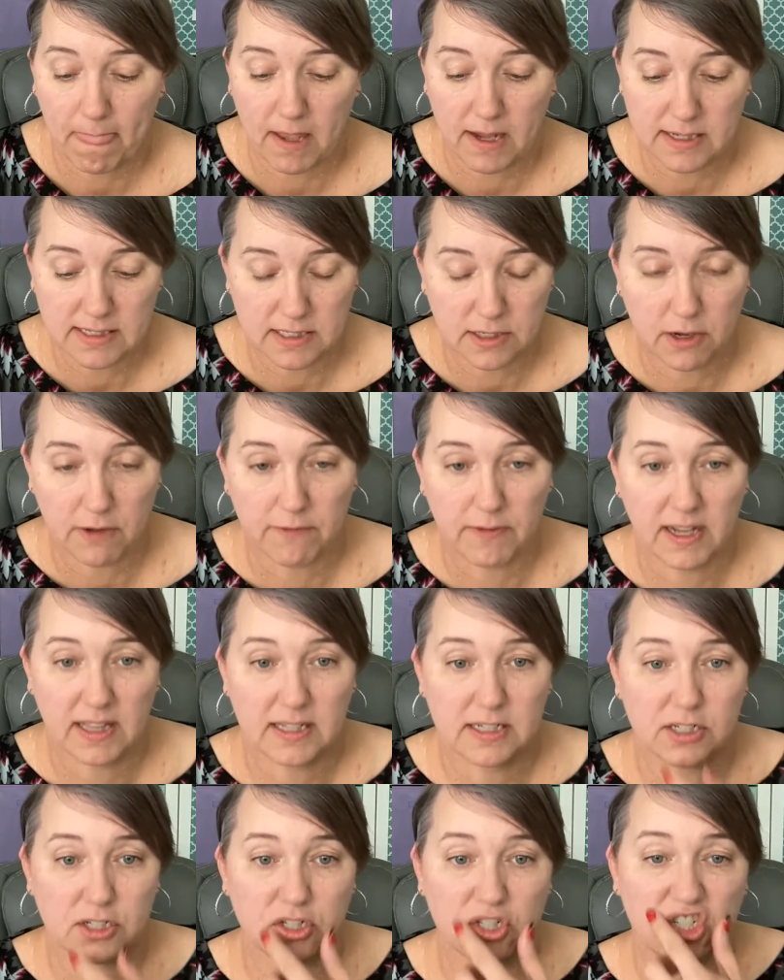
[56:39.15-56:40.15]
And so I
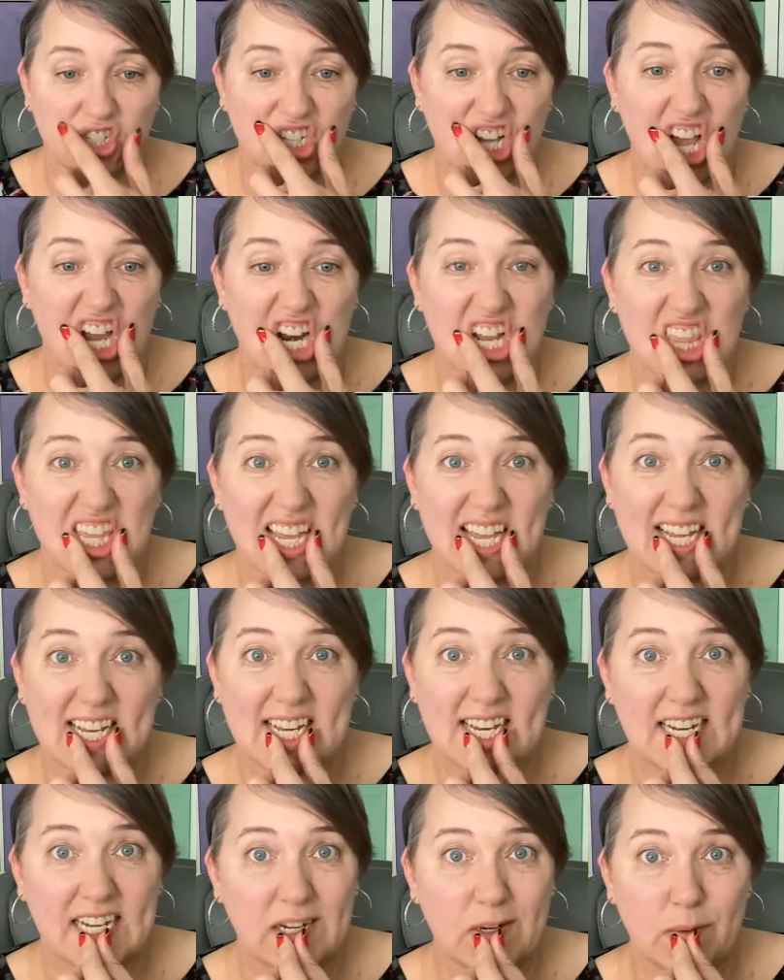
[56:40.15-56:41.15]
finally just decided that,
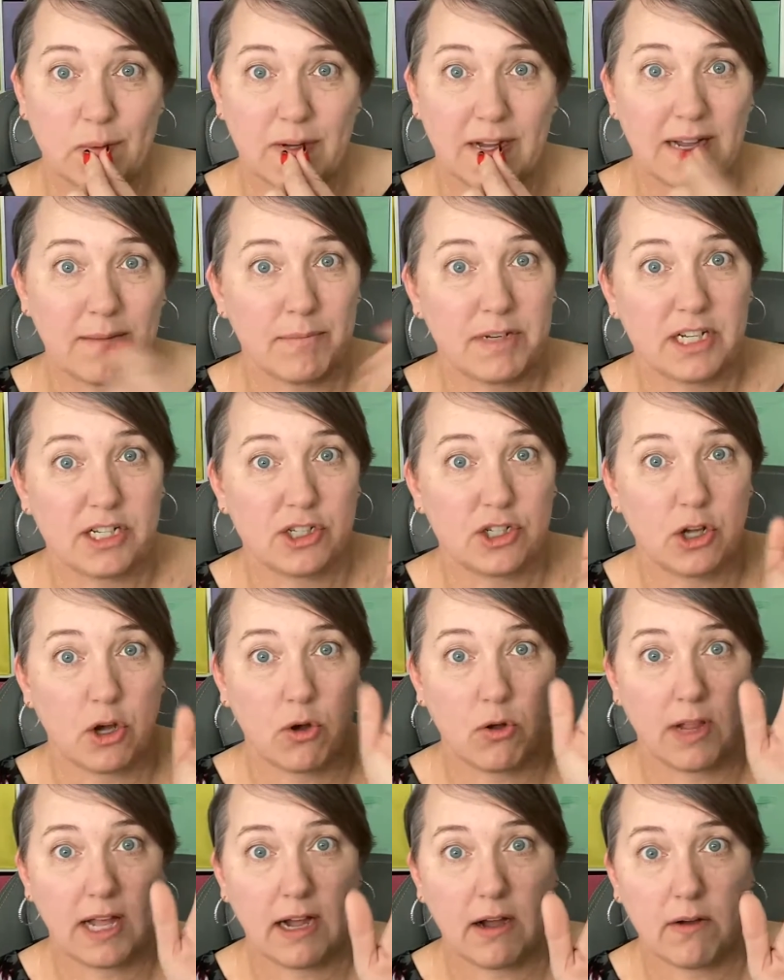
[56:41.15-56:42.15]
I'm going to
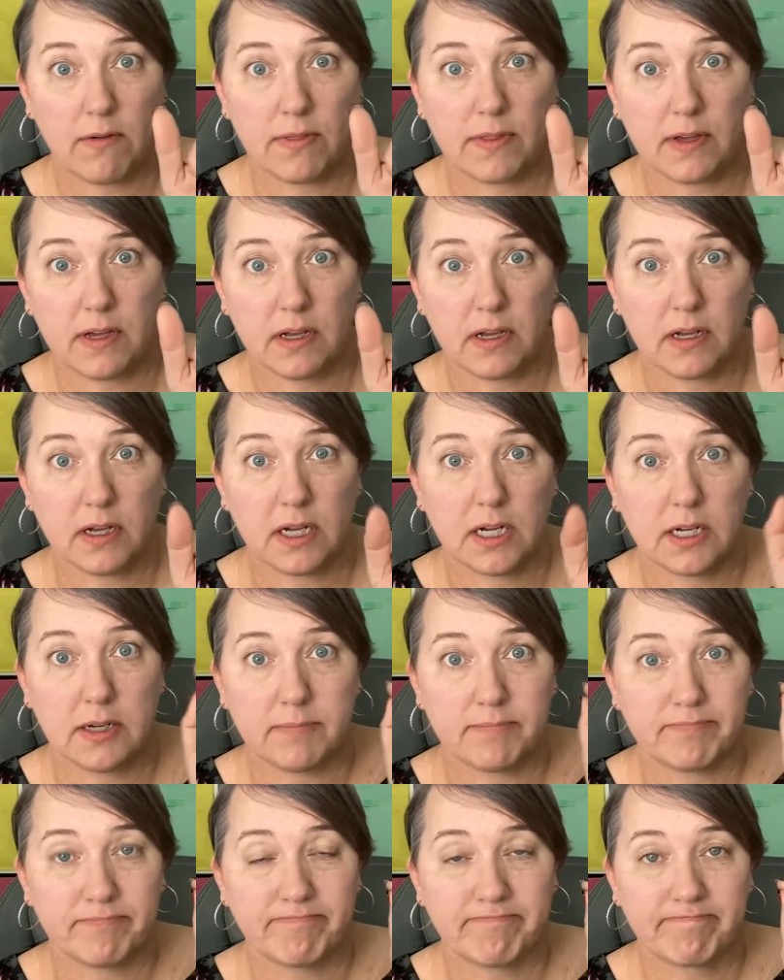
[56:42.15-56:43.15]
dole out
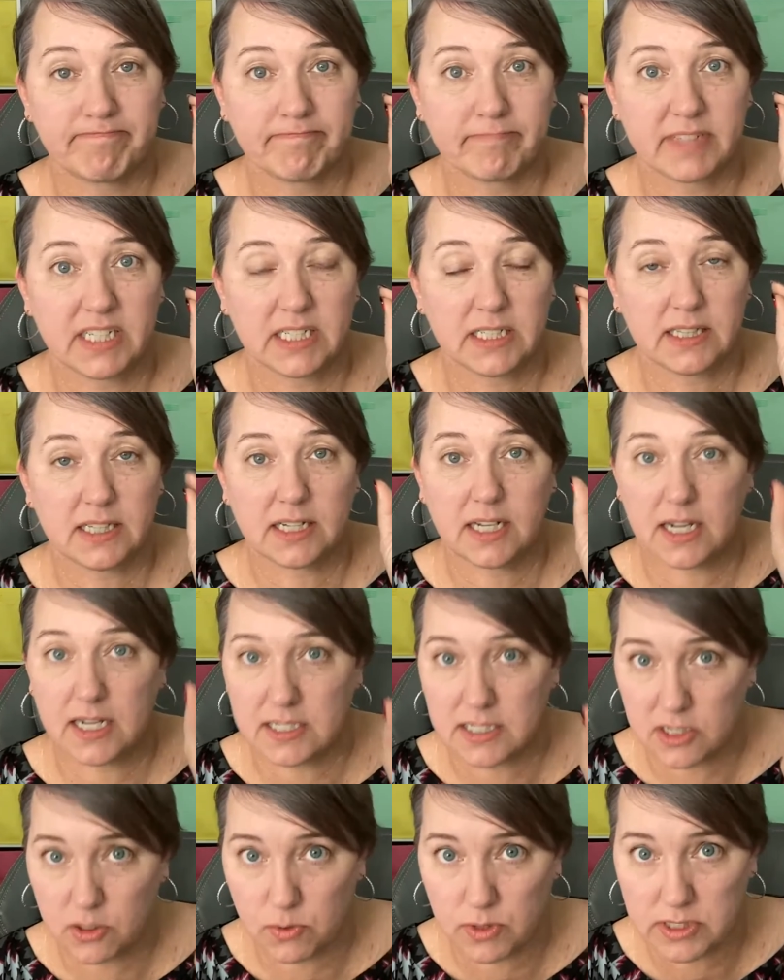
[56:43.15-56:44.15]
the
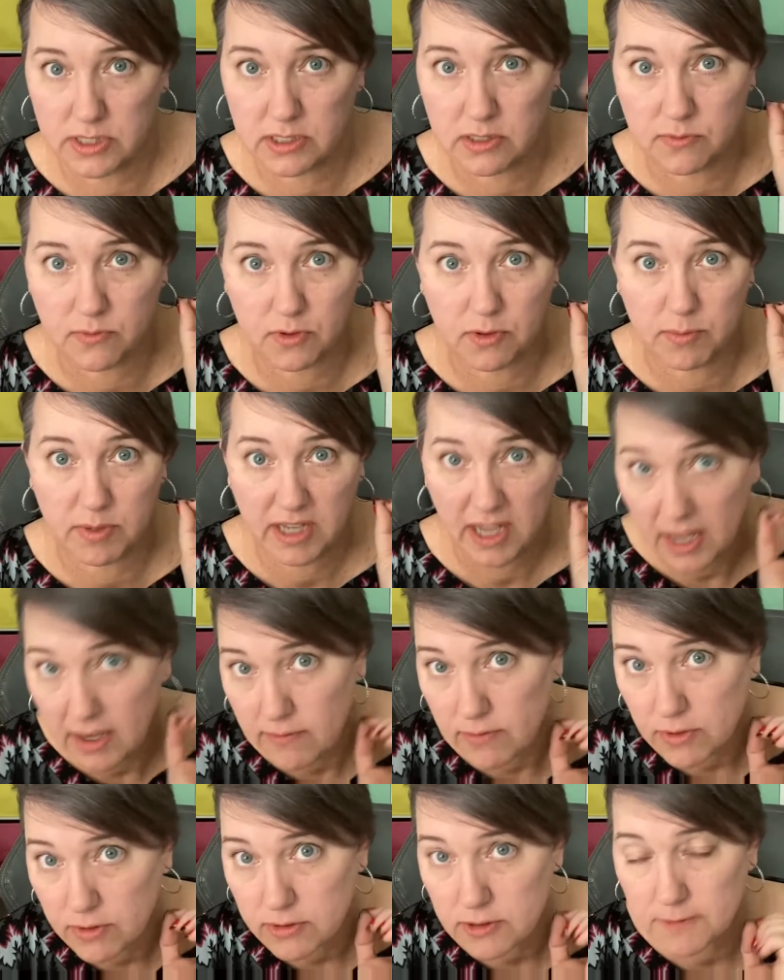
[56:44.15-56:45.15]
consequences for the
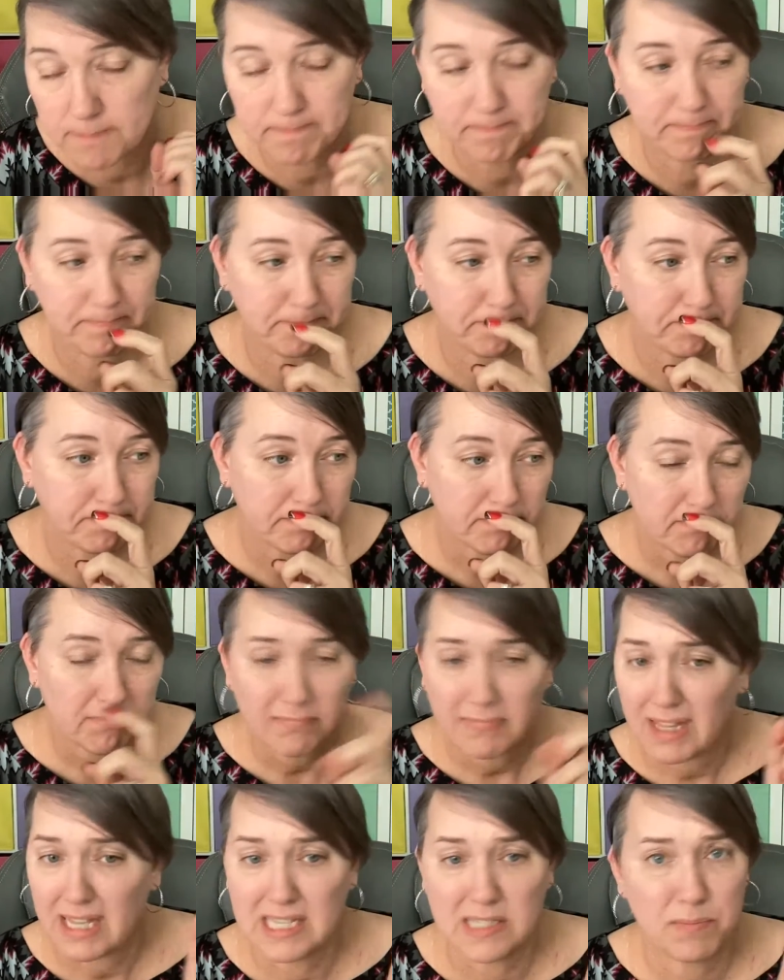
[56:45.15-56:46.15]
behaviors
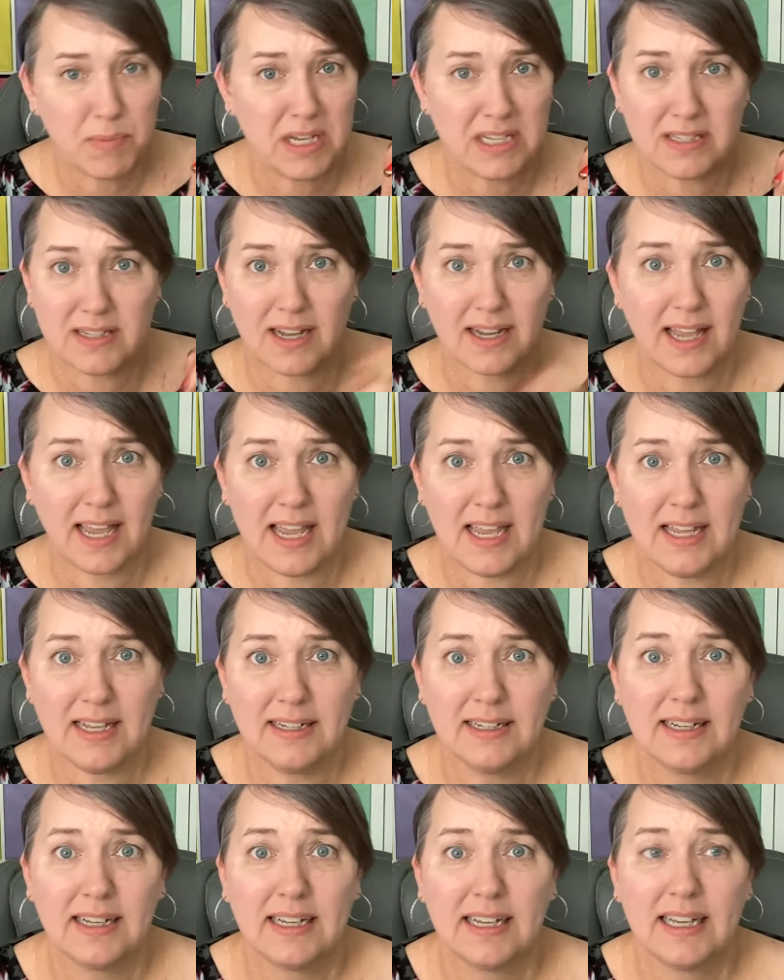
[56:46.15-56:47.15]
as best I
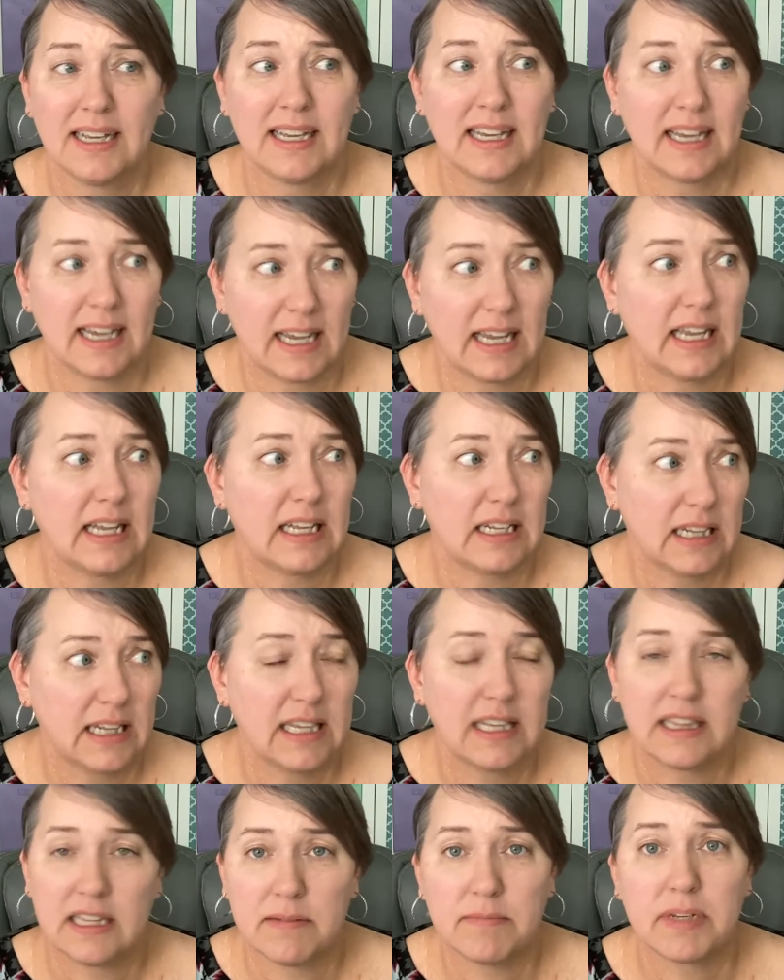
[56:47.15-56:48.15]
can and
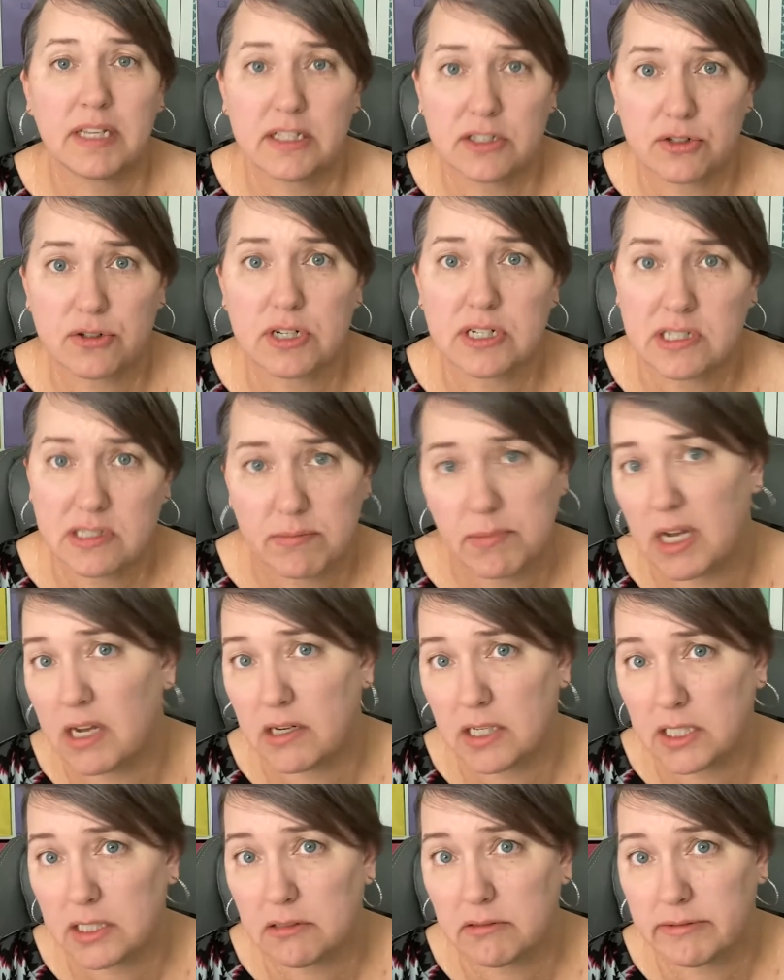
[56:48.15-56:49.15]
let them get stressed about
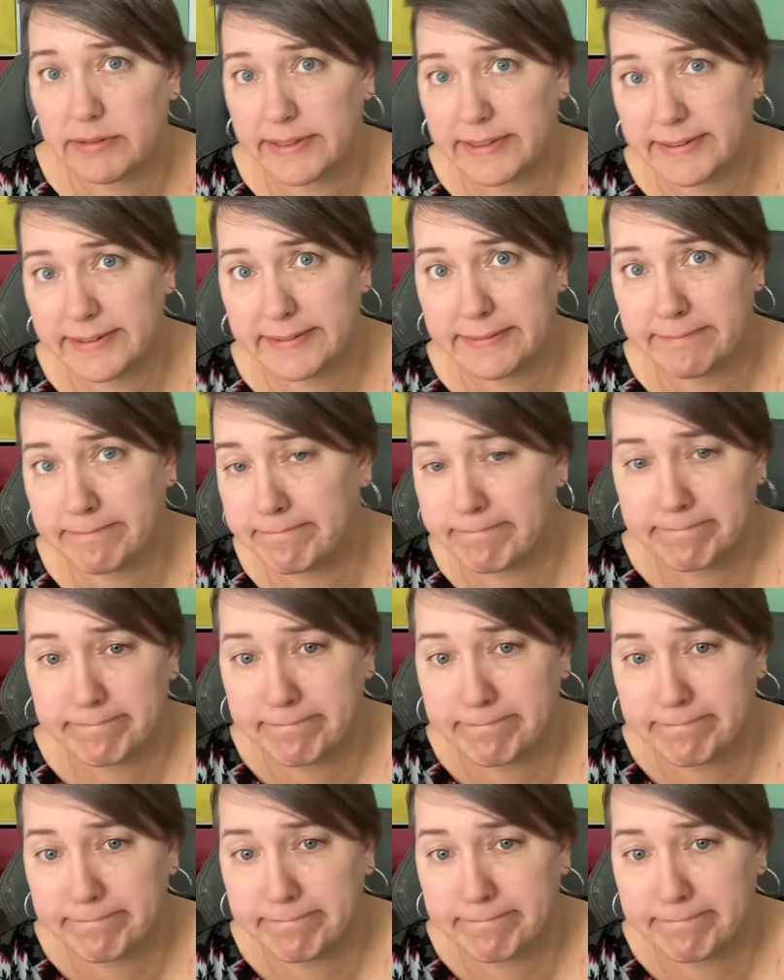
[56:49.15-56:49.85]
it. And then,